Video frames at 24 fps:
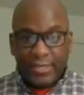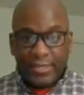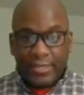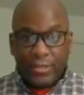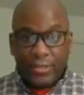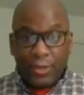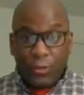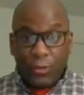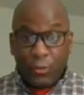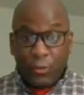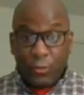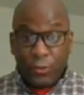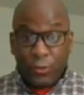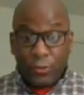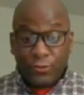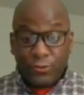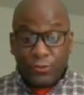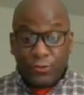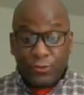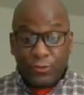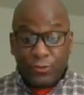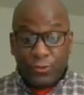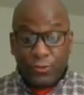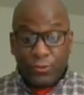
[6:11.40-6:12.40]
In other
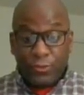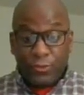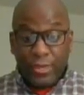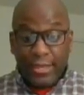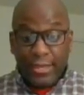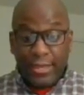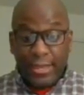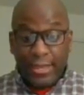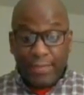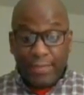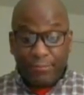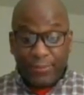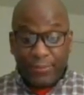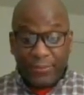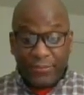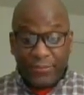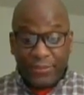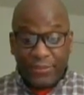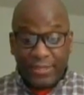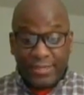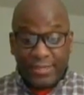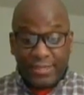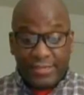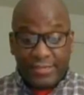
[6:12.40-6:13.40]
words, true
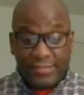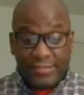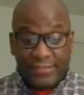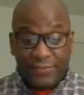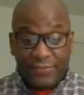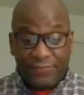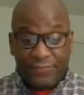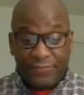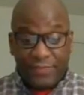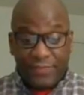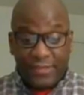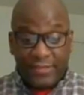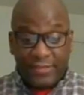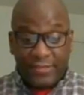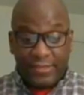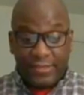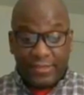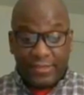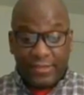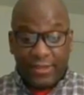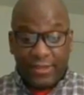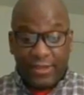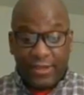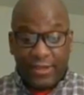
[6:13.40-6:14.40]
empathy is the
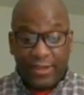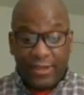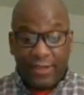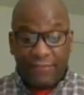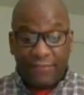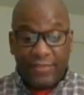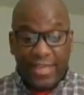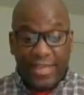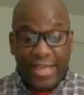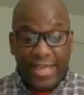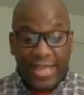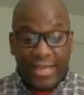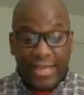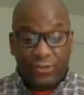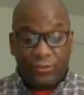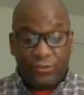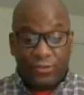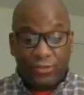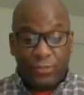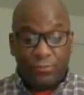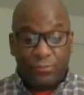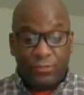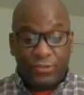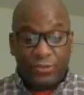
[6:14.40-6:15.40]
feeling of
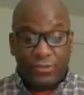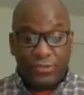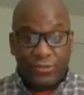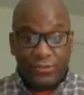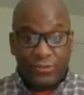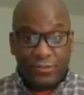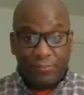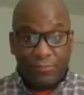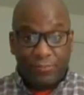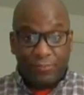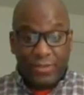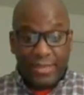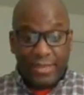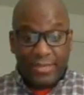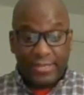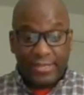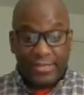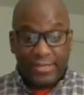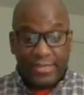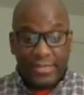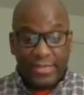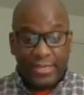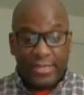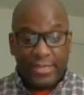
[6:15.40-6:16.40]
actually
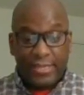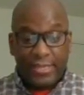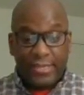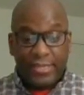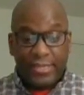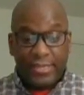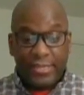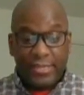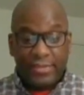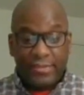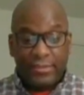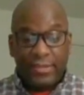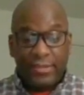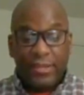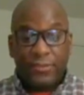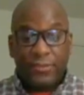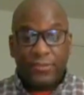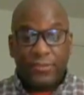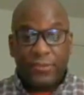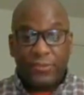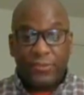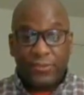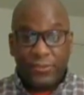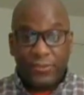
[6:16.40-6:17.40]
participating in
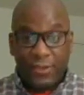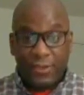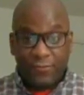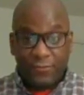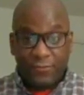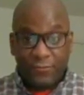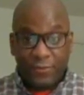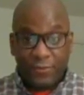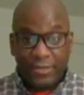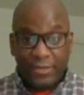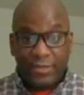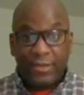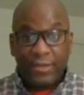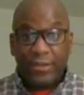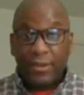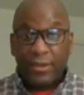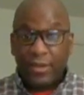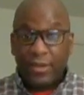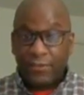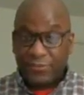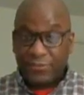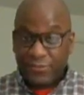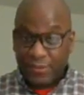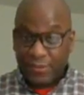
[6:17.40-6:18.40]
the suffering
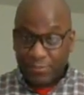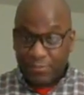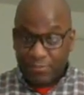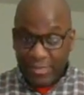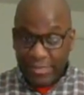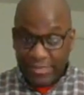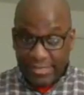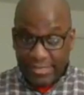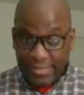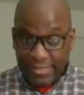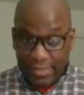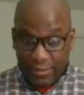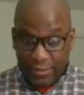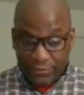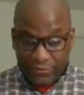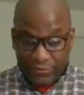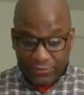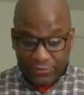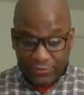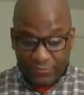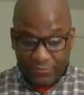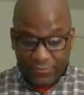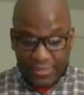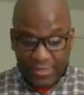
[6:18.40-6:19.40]
of somebody
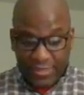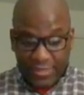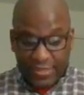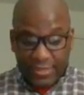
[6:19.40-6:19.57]
else.